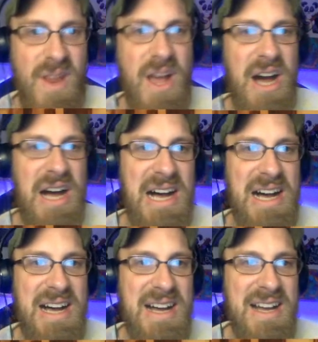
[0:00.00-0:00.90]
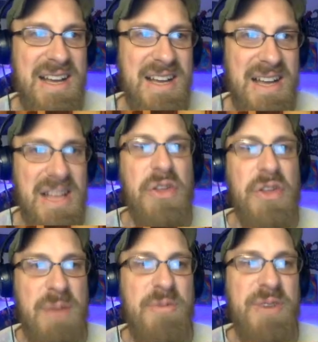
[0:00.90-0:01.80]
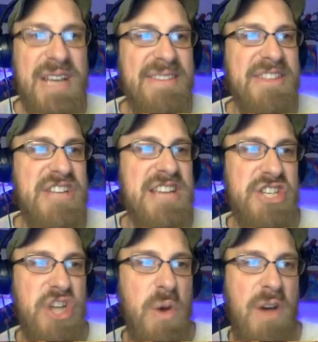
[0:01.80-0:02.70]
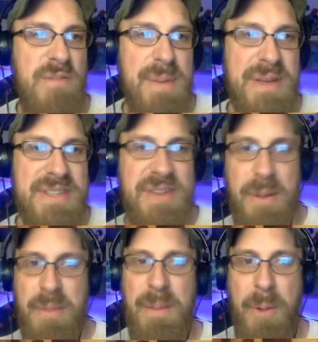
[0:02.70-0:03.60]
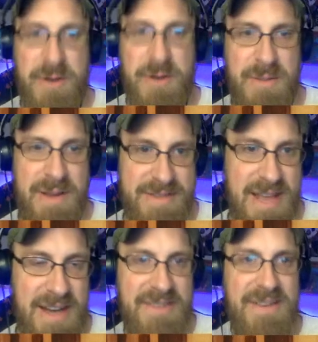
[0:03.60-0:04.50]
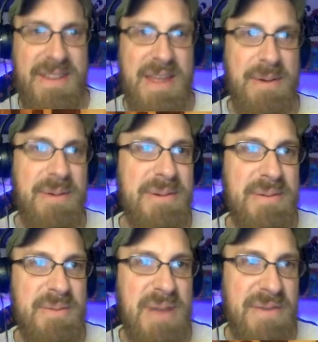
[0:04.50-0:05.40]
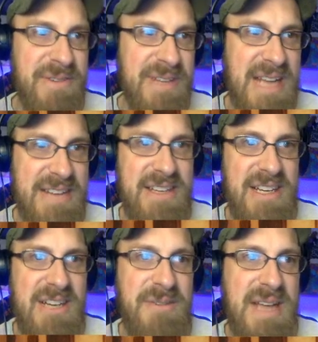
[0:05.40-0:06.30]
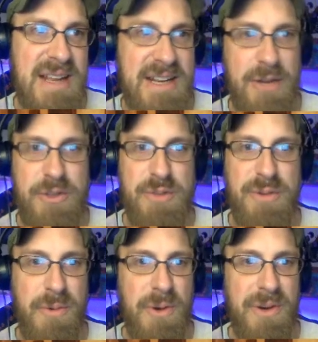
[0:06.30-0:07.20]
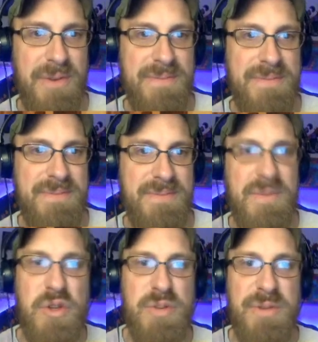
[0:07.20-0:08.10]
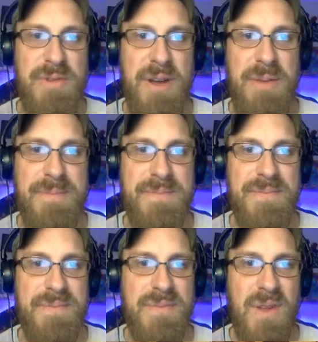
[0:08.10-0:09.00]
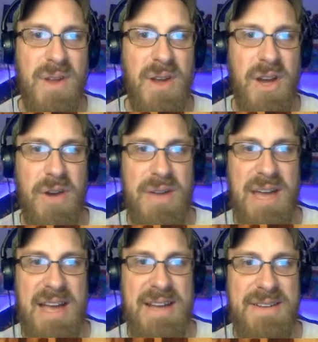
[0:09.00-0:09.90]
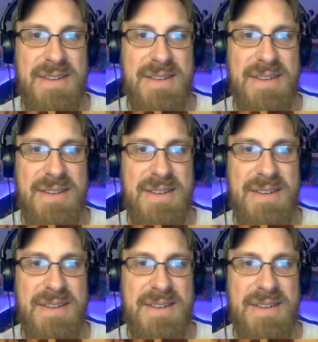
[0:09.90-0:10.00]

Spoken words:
So I'm really gonna have the chance to show off maybe some parts of my setting that we haven't really got to go to before, which will be fun. Okay.